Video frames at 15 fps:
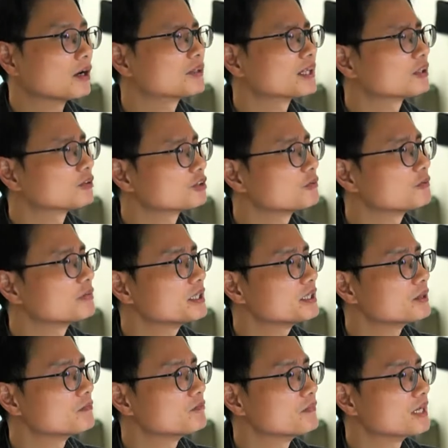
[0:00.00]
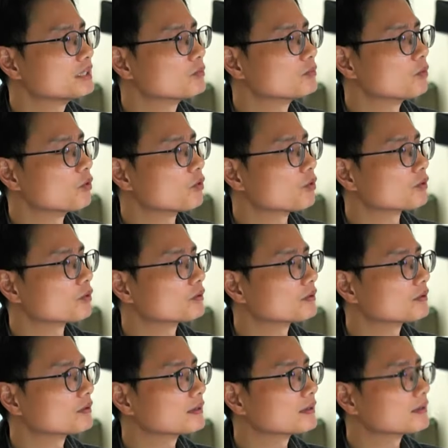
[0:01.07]
they could be made more
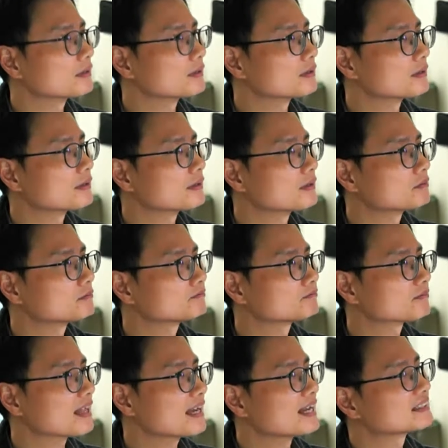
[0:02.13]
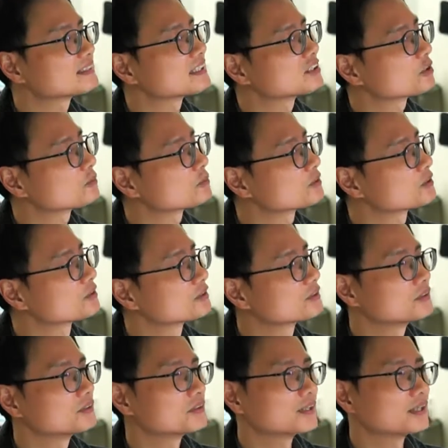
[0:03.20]
accessible
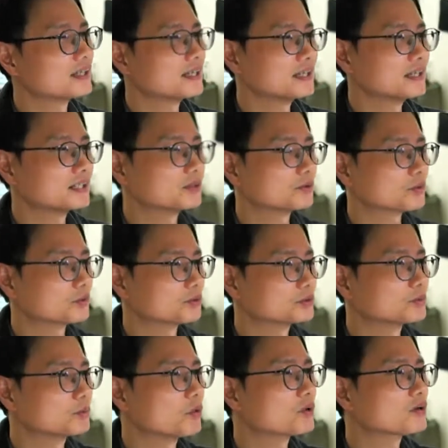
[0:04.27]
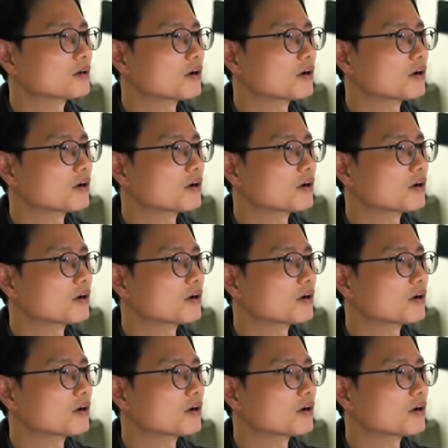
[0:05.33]
and also more